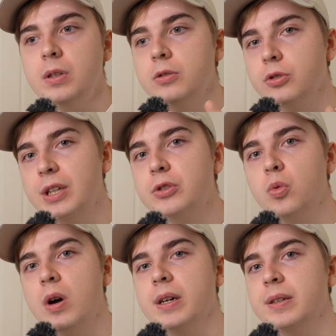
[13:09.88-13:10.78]
So that's
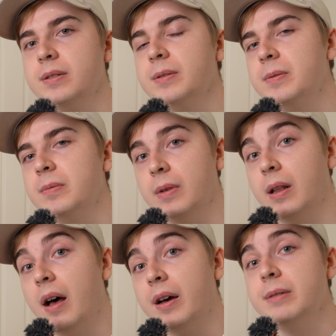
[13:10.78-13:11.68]
why
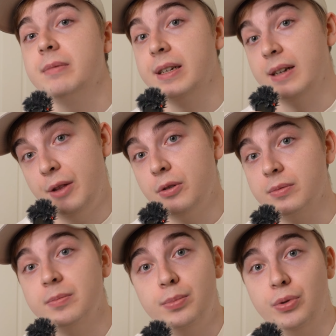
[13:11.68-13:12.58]
I and other
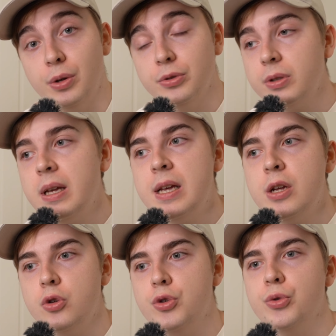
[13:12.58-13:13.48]
pros
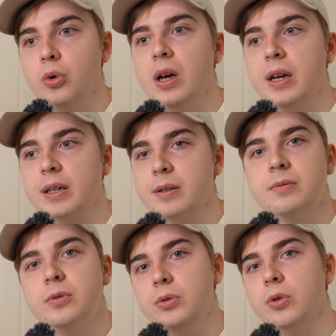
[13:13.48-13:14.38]
do like
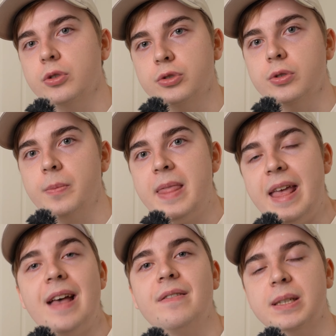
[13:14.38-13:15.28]
to also
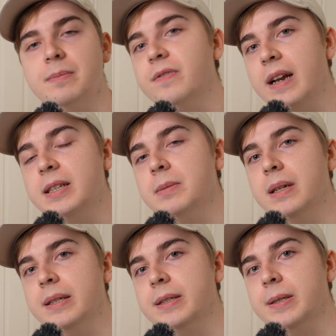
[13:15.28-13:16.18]
have some
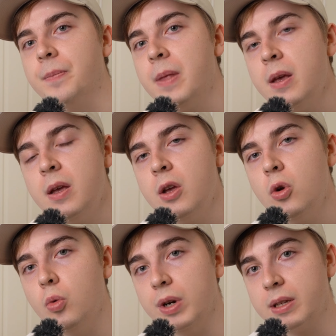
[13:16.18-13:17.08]
flexibility
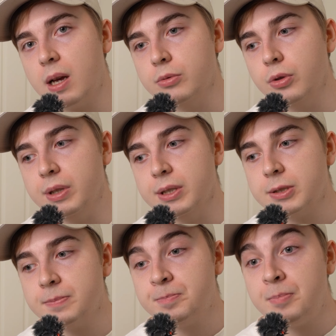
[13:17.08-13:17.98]
when it comes to
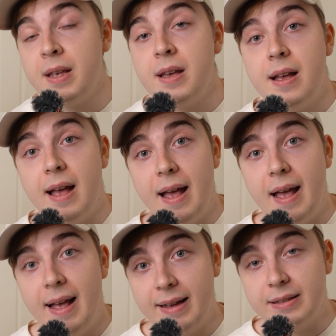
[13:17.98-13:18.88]
this.
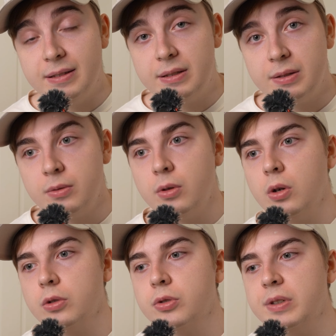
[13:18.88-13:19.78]
And
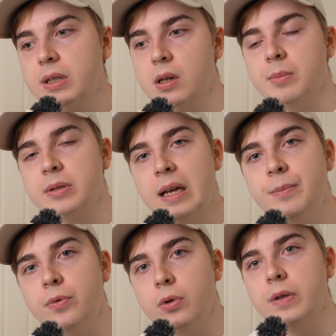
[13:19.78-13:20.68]
also it comes
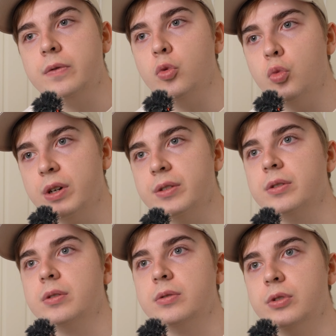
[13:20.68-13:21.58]
helpful if you
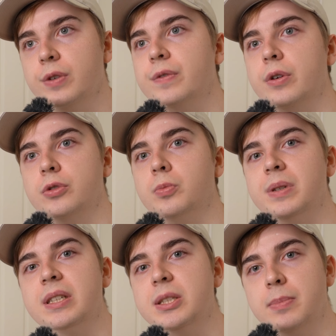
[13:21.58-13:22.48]
want your photo to be
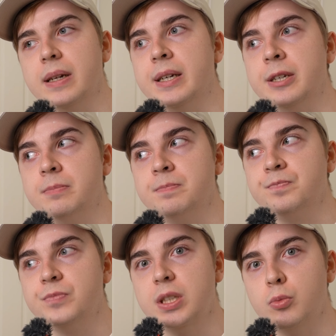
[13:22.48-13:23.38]
displayed
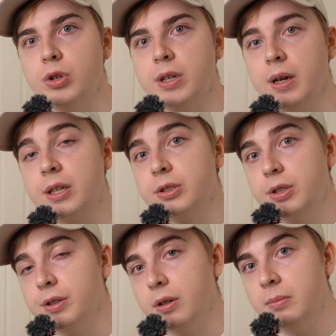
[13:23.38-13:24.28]
somewhere
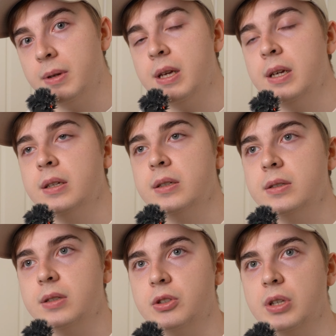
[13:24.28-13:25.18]
external,
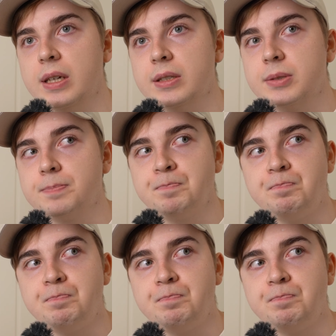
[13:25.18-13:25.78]
such as